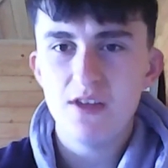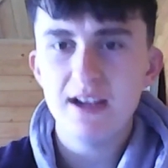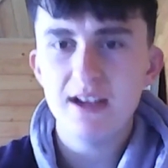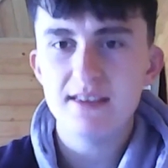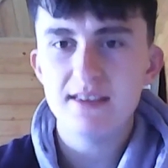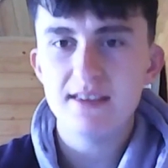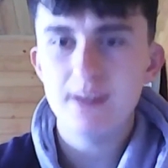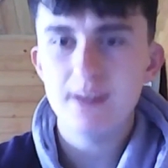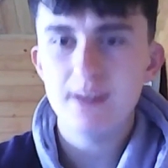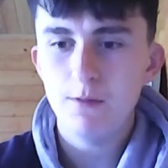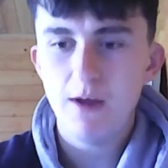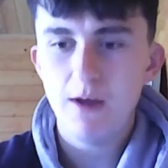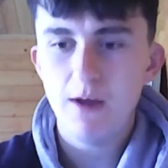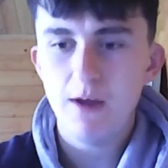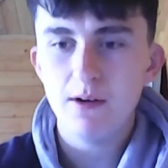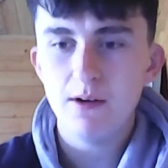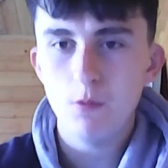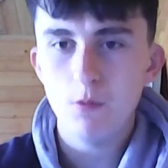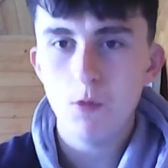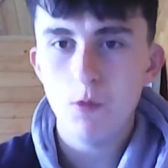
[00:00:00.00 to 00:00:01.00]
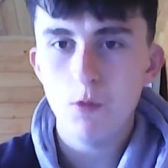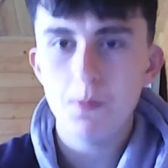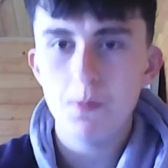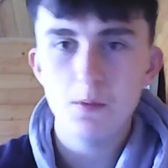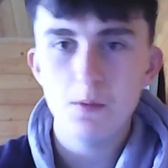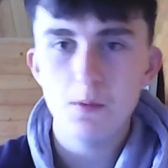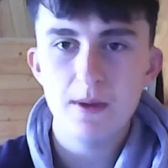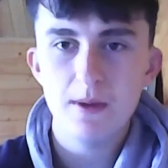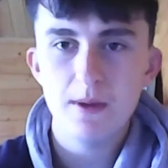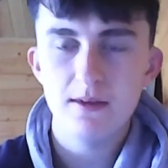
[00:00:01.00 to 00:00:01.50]
it's still very warm in
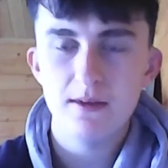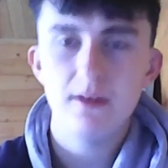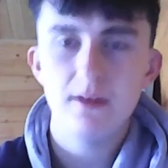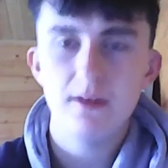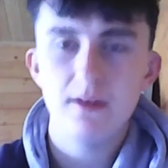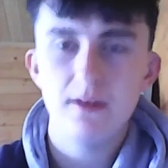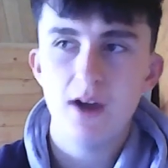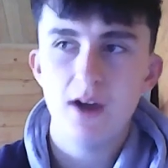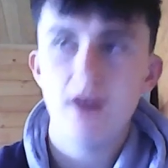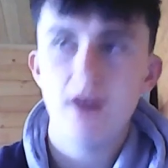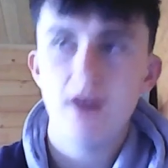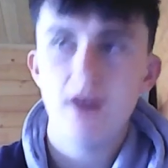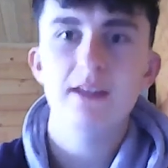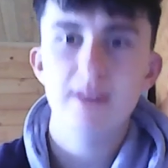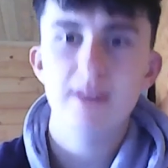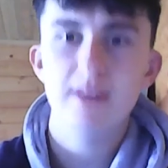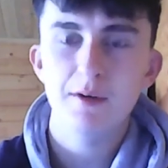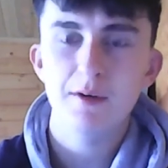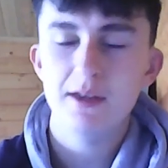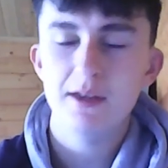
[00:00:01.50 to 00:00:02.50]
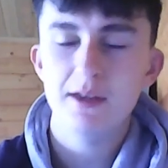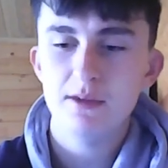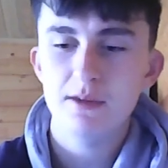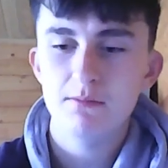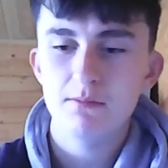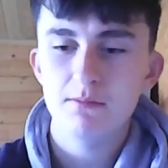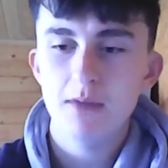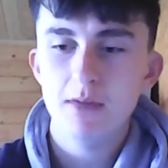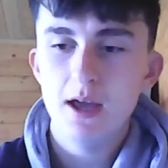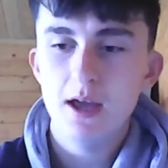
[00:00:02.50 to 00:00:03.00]
the winter in Qatar, considering its
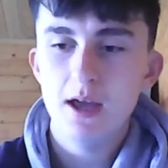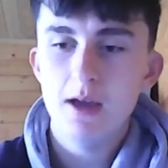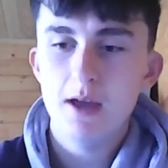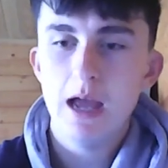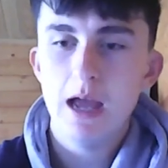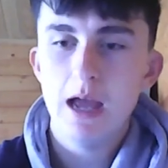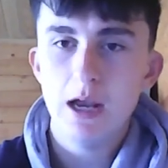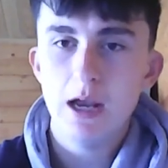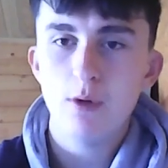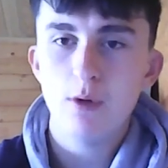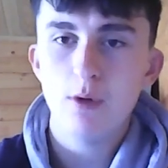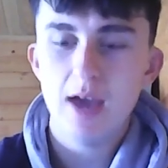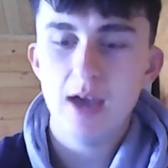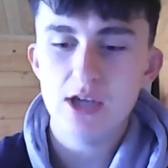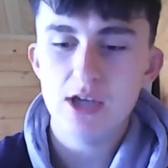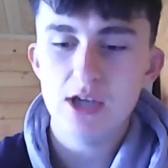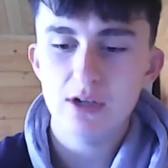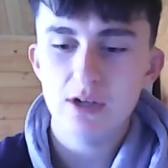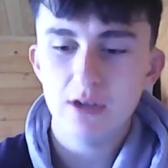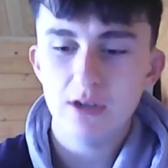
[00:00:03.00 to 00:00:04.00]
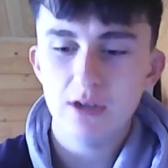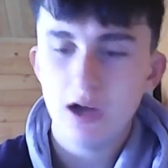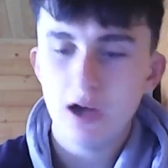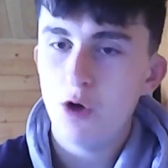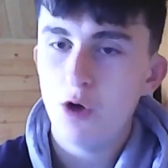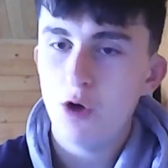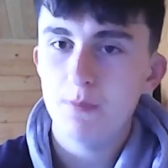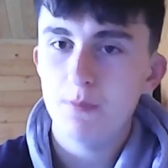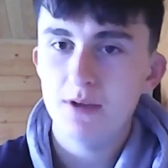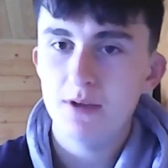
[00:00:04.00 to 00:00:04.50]
location on the
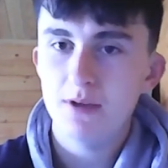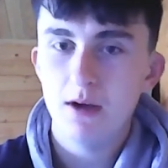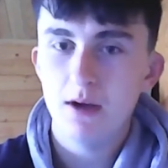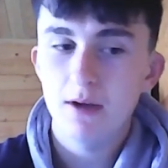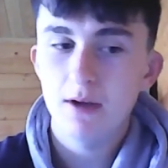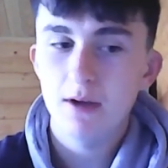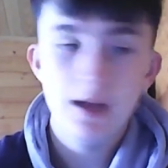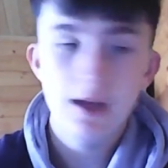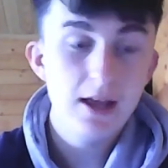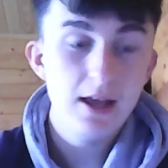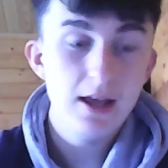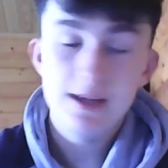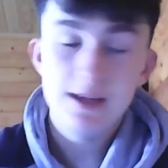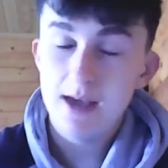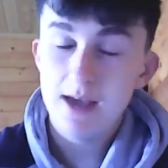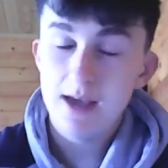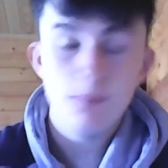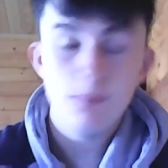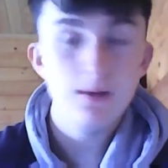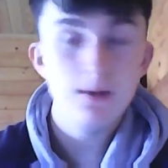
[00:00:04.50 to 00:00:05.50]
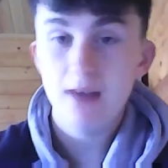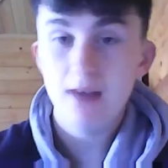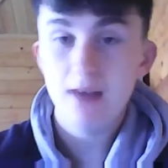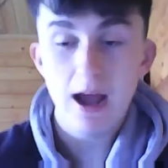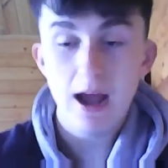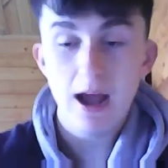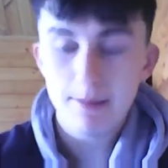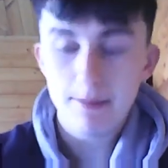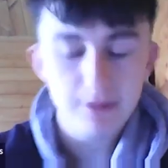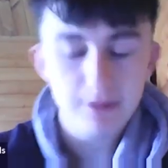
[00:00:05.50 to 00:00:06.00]
globe. So yeah,
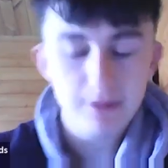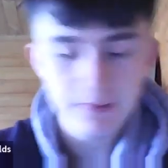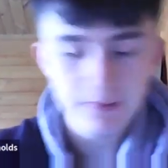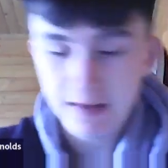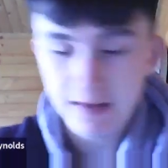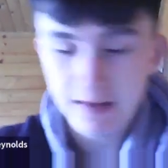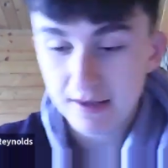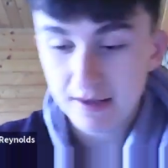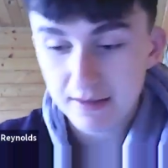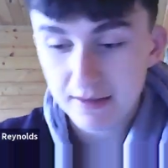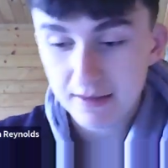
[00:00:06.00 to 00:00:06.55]
absolutely ridiculous.